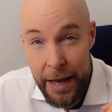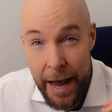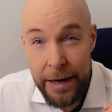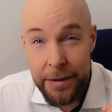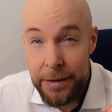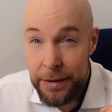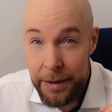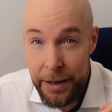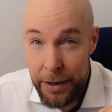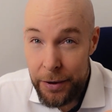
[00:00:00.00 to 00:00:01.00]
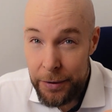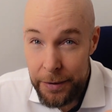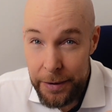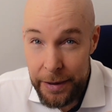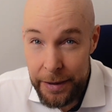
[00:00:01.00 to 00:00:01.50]
And here
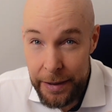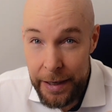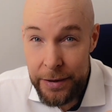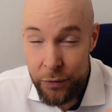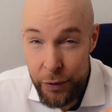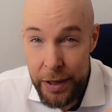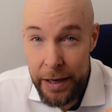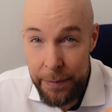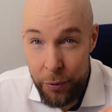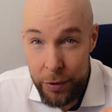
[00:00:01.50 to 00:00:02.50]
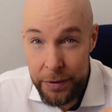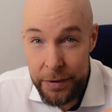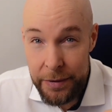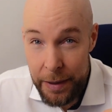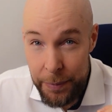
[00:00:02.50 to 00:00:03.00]
it's really
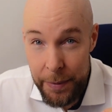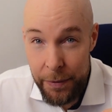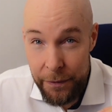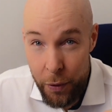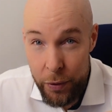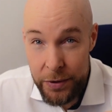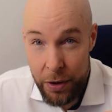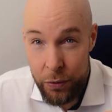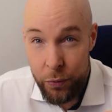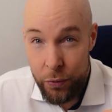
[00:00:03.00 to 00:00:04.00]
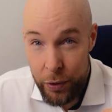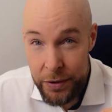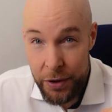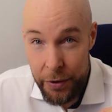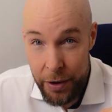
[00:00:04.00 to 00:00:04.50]
important that people focus on what
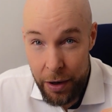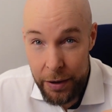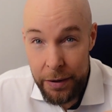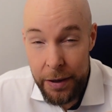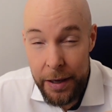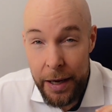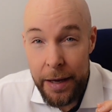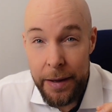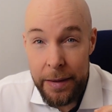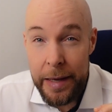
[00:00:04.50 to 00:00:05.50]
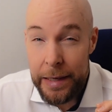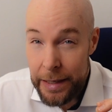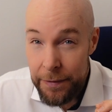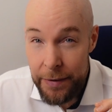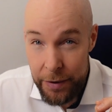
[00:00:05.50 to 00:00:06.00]
is going on and that they
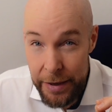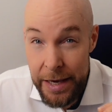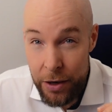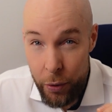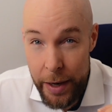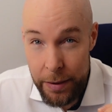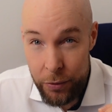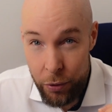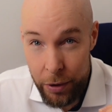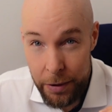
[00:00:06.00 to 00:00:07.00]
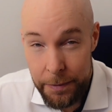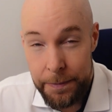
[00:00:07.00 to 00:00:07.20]
leave their ego at the door.